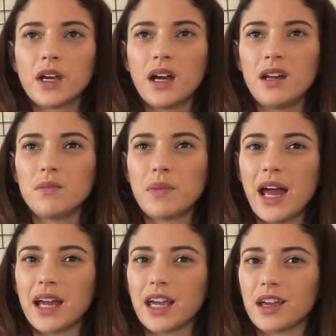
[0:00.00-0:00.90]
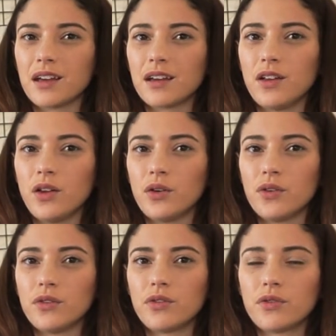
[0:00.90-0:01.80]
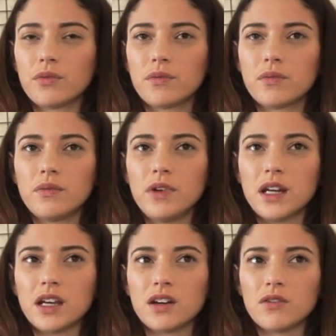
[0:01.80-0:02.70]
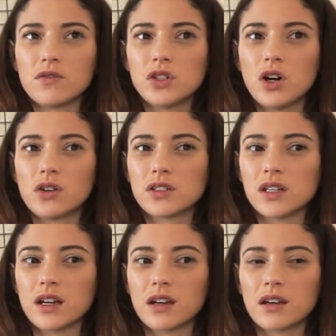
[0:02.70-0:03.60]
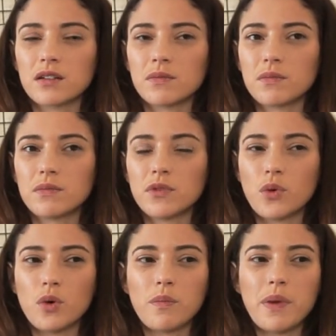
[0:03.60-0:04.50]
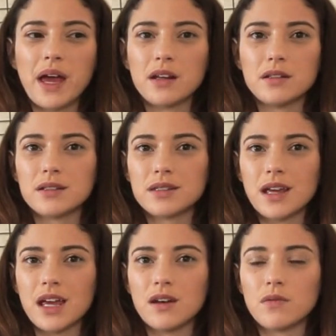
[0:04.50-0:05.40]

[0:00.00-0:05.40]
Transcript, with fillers: unpacking a lot of negative, toxic thought patterns and